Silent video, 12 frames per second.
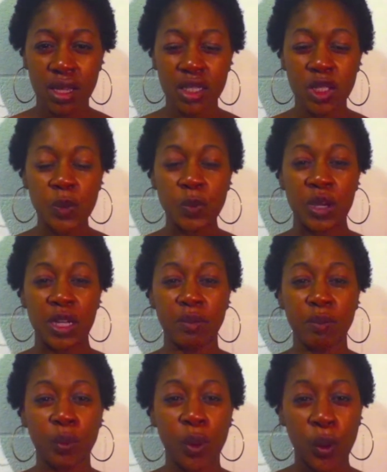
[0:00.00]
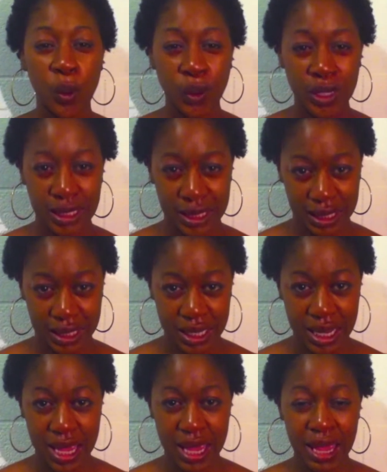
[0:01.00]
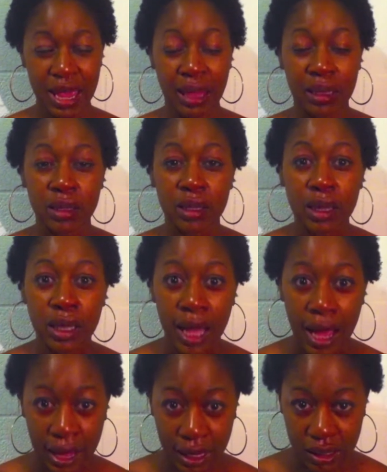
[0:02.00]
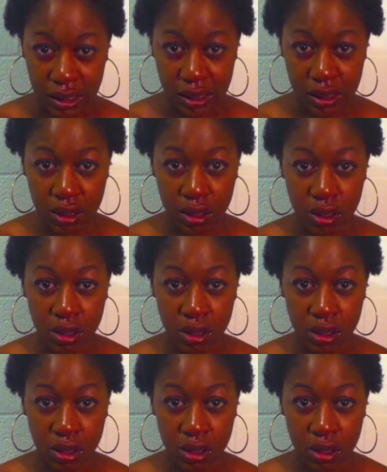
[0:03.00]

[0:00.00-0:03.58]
spreading poison and lies,